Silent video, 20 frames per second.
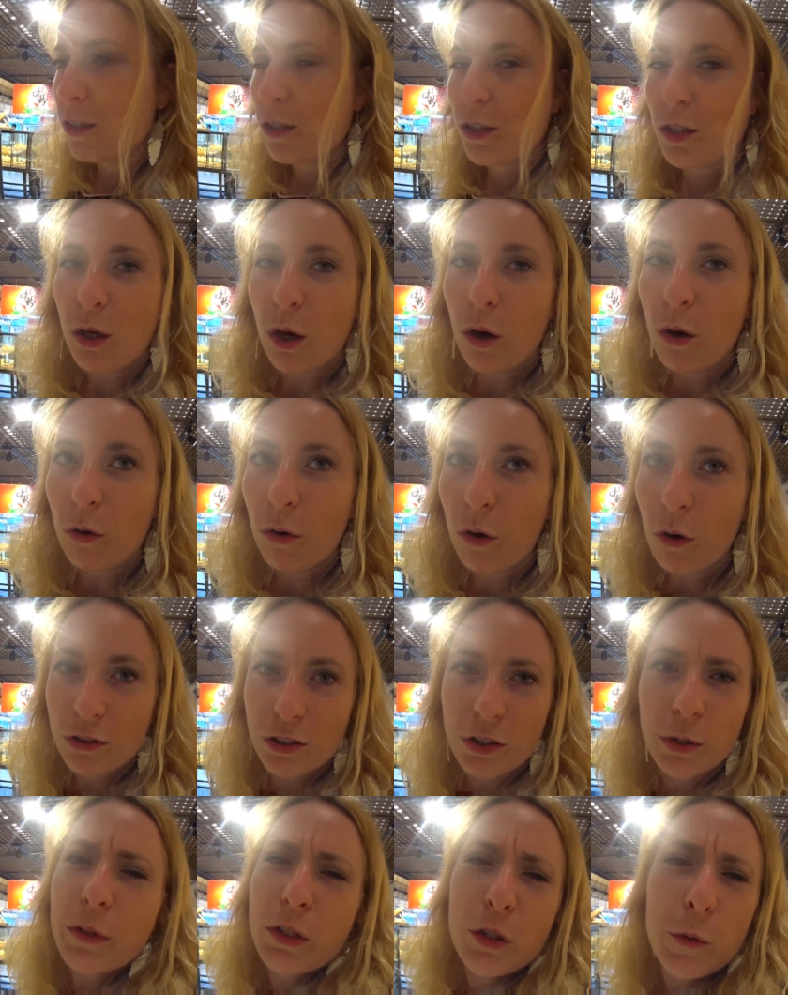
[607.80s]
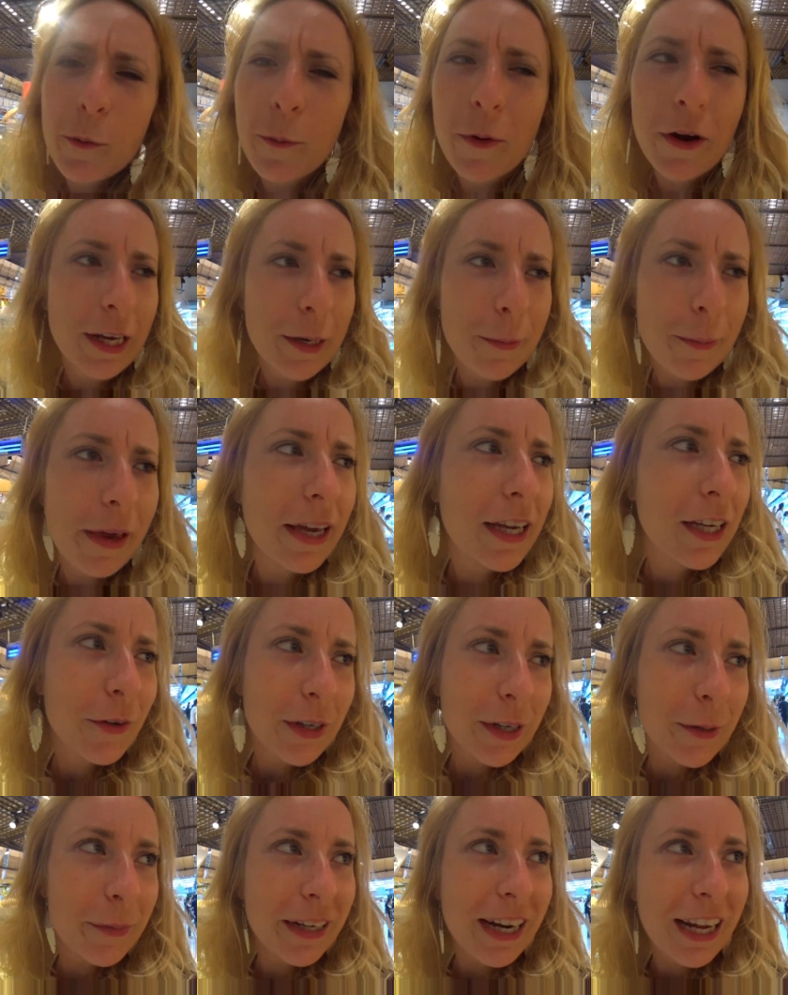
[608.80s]
so also a supermarket
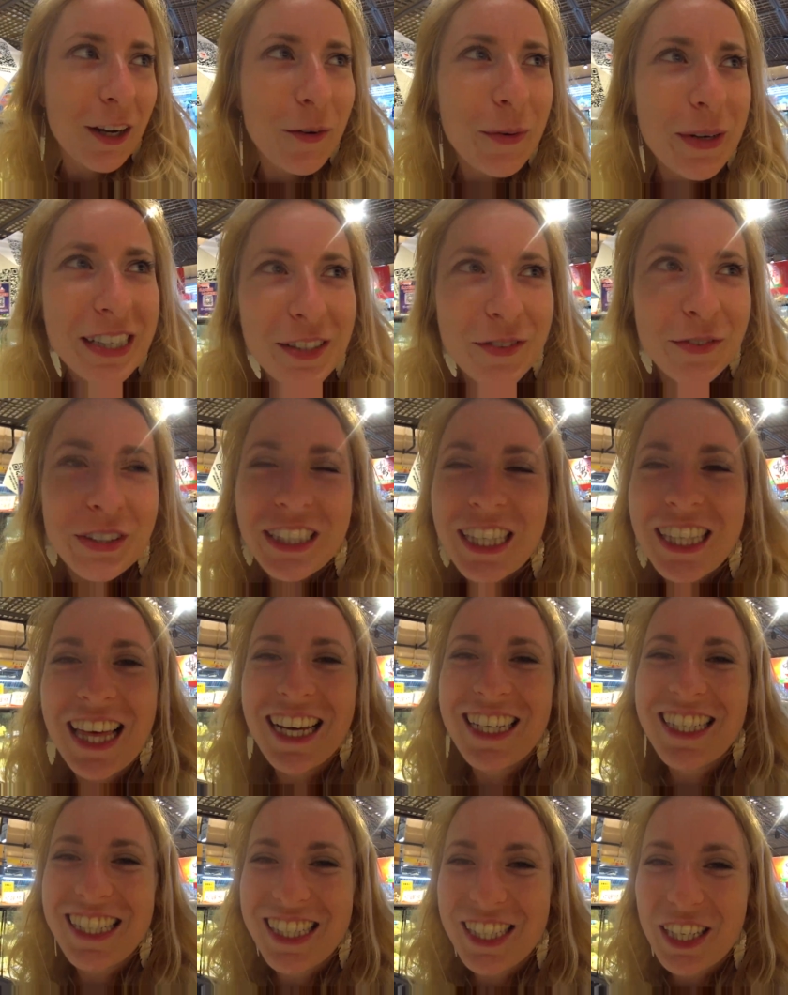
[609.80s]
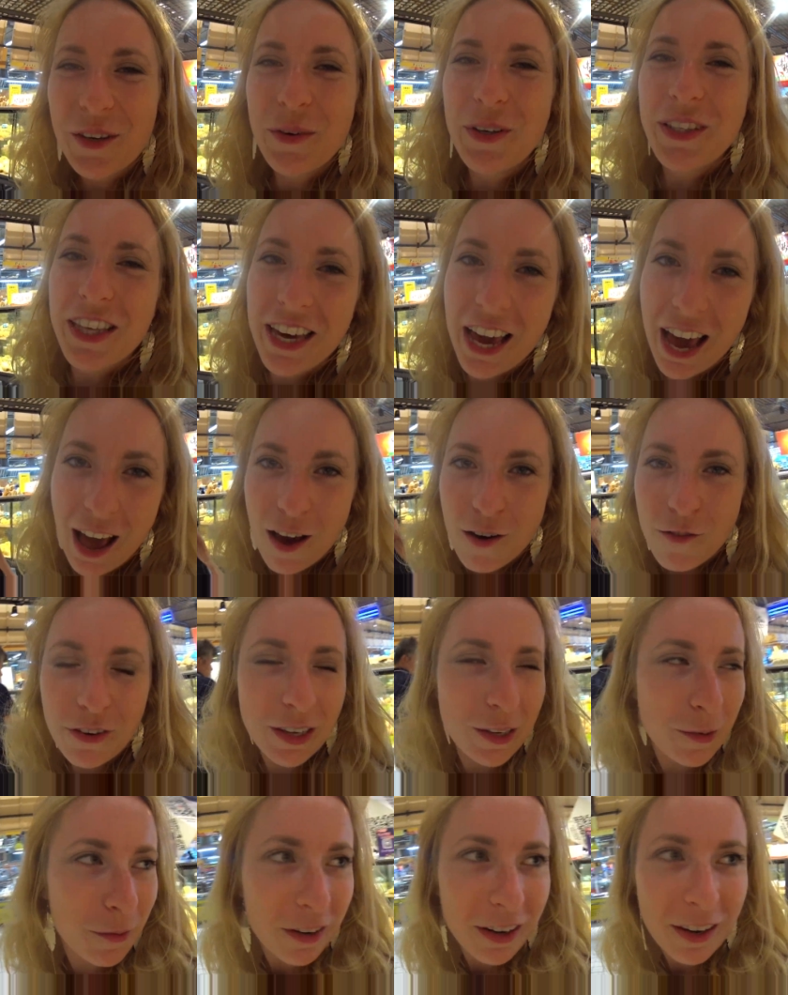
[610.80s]
bakery. But I always really like to see what they have
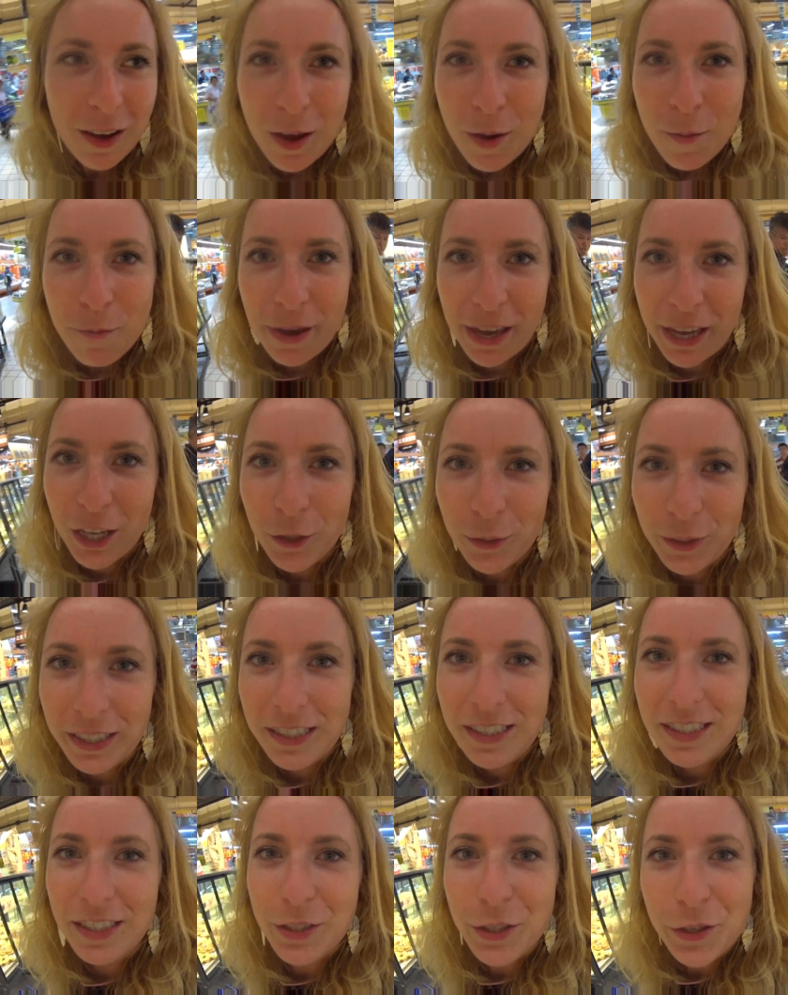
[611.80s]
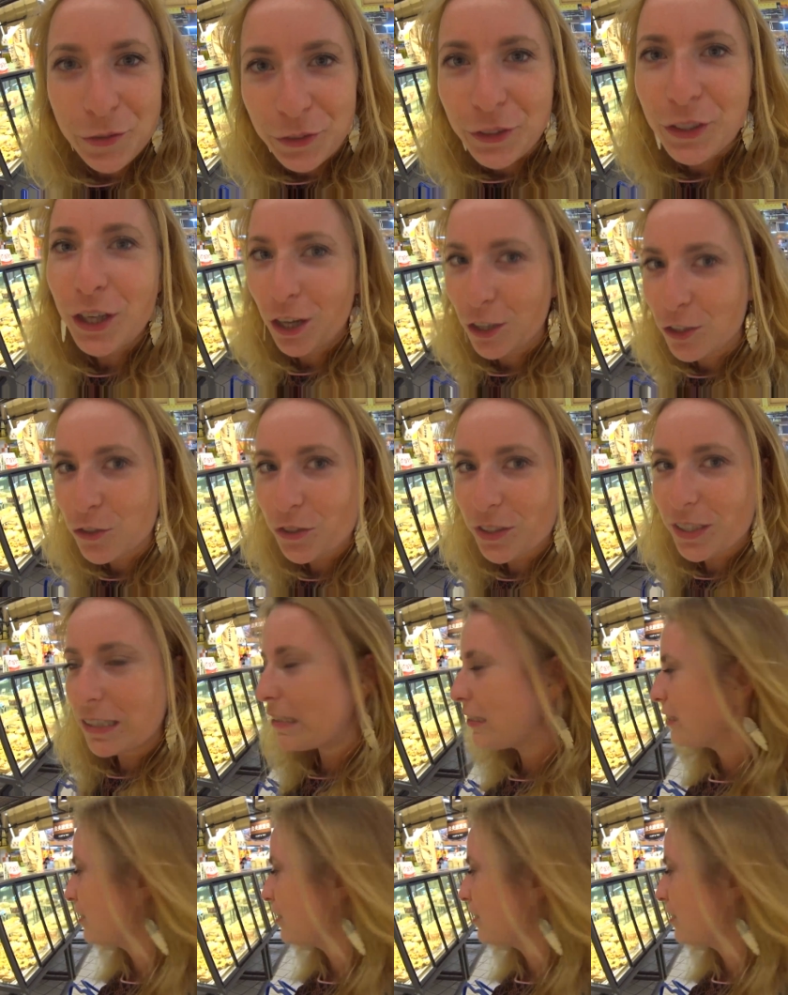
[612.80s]
in bakeries in different countries.